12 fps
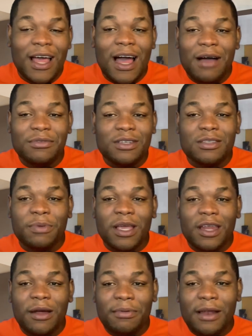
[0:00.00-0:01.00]
I'm just
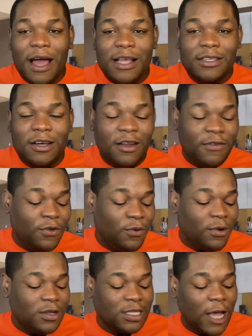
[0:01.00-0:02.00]
picking up lines out of
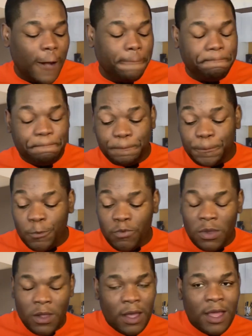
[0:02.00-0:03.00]
the song.
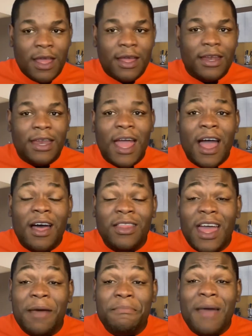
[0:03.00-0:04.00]
Now
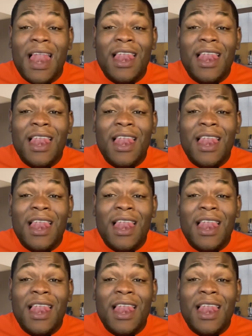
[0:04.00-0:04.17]
that my